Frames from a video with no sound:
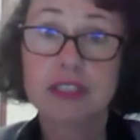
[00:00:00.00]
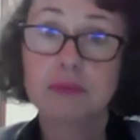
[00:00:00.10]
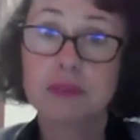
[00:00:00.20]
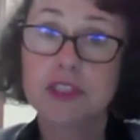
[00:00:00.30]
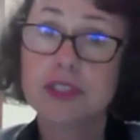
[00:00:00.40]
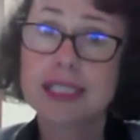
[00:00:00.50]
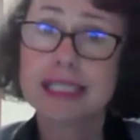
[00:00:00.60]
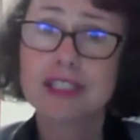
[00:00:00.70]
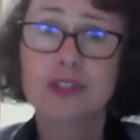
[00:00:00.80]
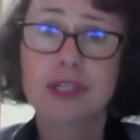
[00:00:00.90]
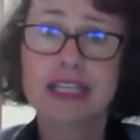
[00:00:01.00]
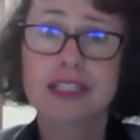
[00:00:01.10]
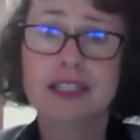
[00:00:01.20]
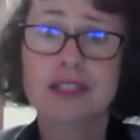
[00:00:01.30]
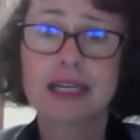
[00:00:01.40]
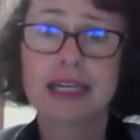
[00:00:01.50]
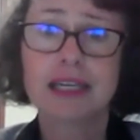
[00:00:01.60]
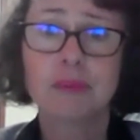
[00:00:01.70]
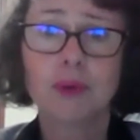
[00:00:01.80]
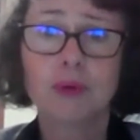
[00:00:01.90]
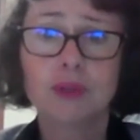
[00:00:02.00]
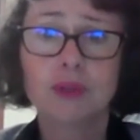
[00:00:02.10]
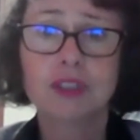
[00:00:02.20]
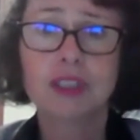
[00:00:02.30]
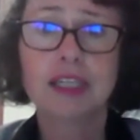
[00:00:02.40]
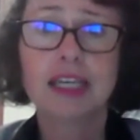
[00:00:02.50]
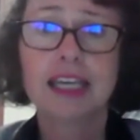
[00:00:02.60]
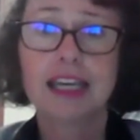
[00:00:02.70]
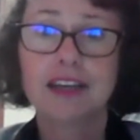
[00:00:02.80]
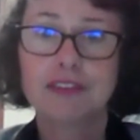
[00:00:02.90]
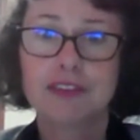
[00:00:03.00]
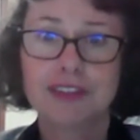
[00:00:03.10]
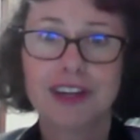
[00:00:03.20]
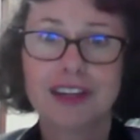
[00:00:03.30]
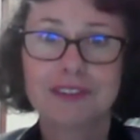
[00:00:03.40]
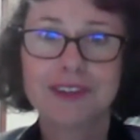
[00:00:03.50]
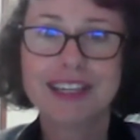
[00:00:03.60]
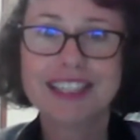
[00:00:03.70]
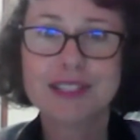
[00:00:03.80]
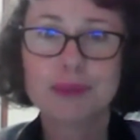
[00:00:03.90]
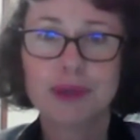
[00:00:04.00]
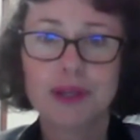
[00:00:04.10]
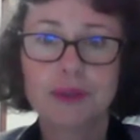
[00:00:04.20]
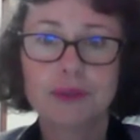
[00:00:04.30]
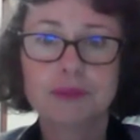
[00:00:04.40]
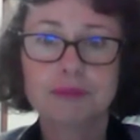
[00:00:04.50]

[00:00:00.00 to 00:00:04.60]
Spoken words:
And reducing stress is really important for thyroid as well.